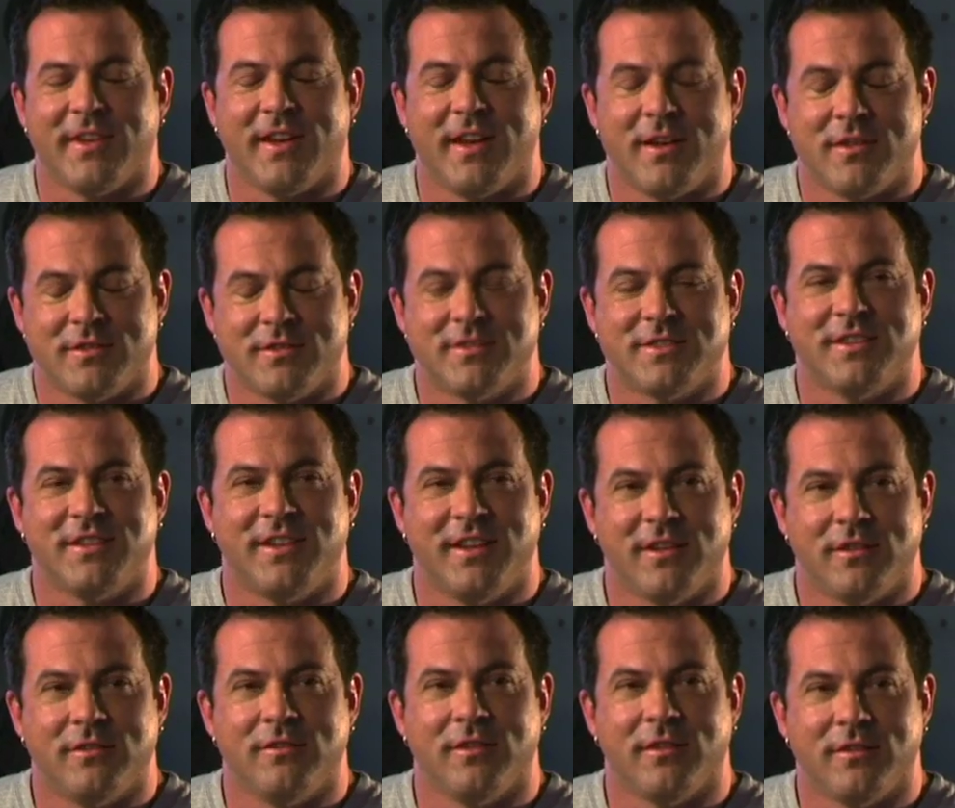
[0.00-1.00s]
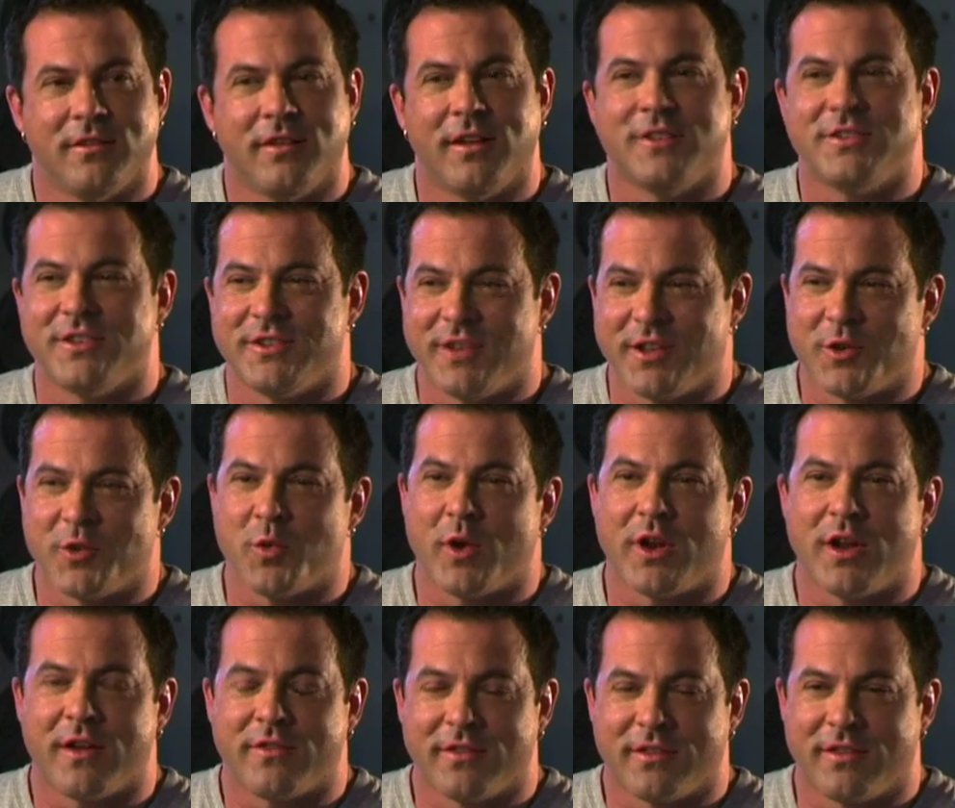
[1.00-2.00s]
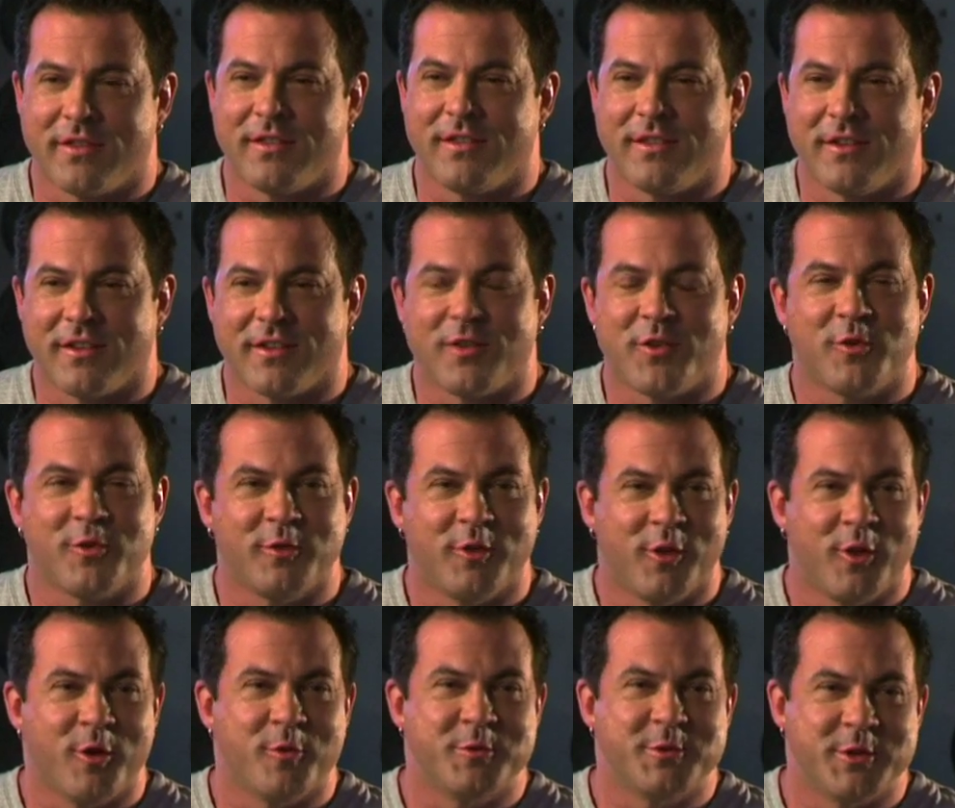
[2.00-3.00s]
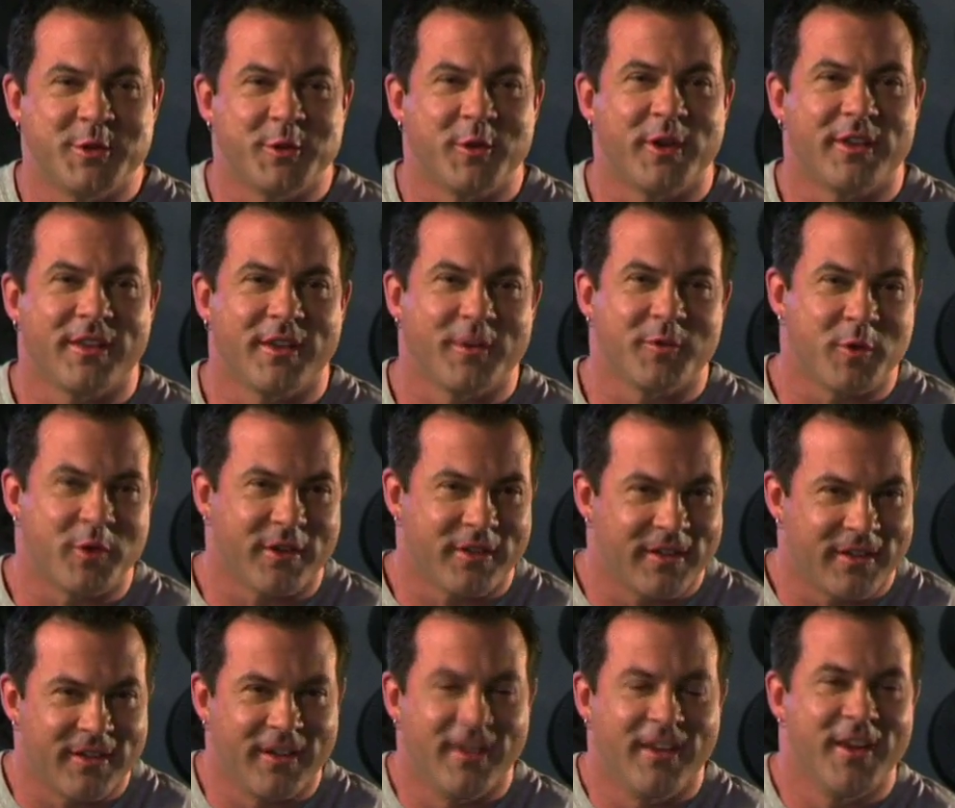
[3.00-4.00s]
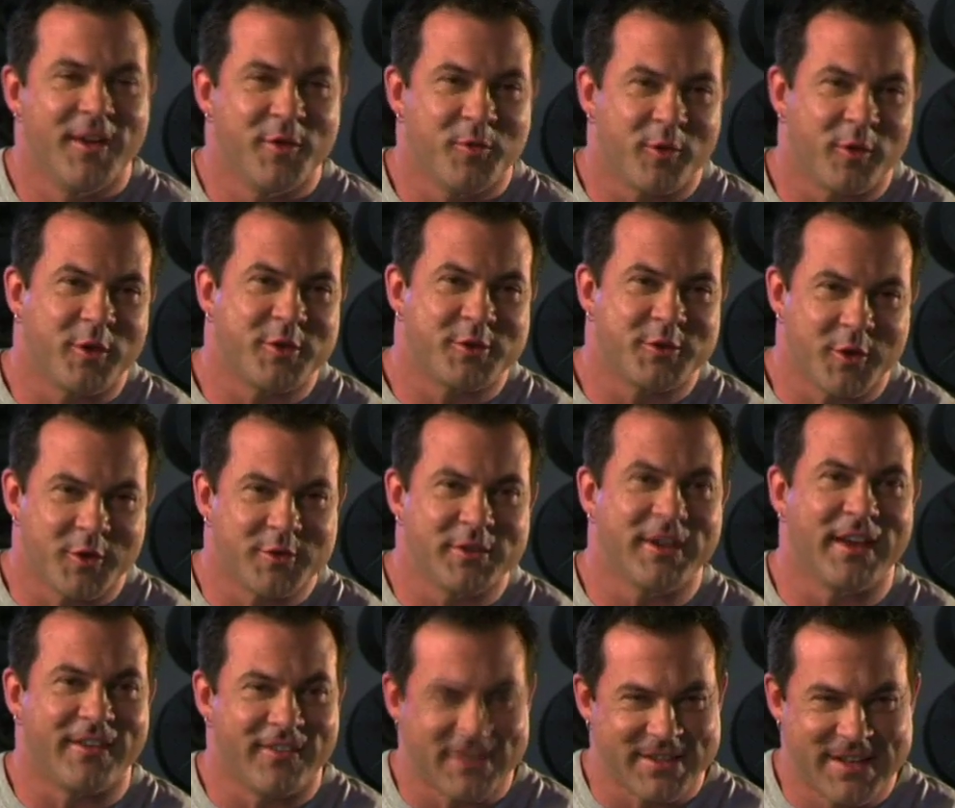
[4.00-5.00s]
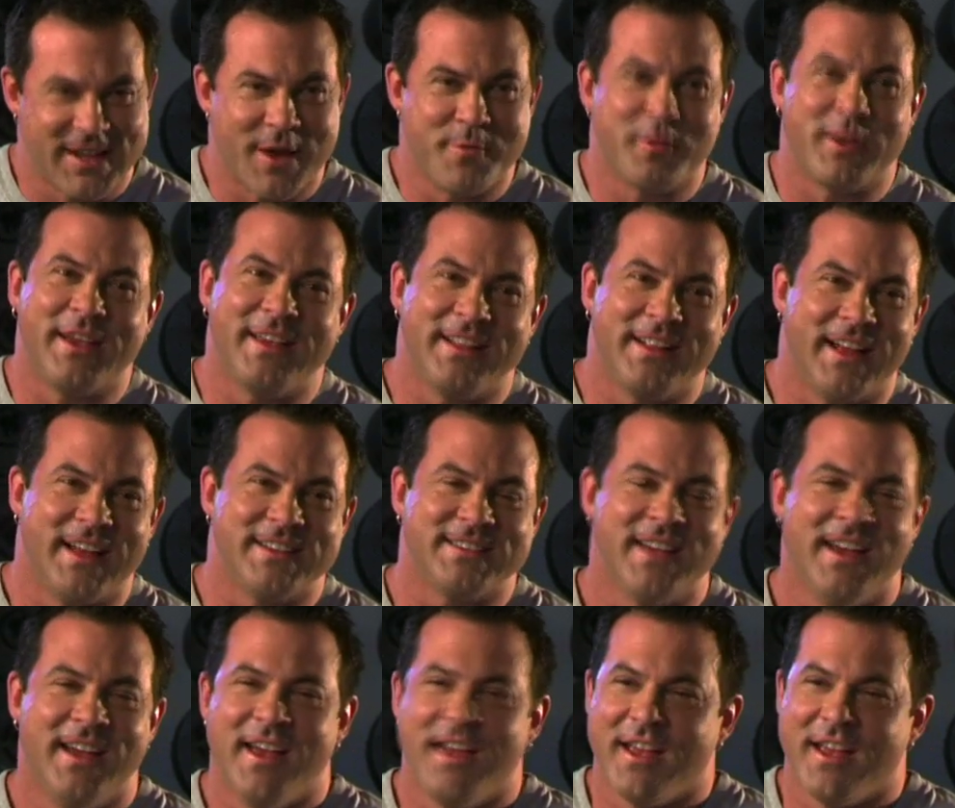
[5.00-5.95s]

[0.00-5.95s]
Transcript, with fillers: yeah, remember she correctly. Did. And she did it right after the uh, Golden Globes, too. I think one of the, out of a champagne shows, glass. Out of a champagne glass.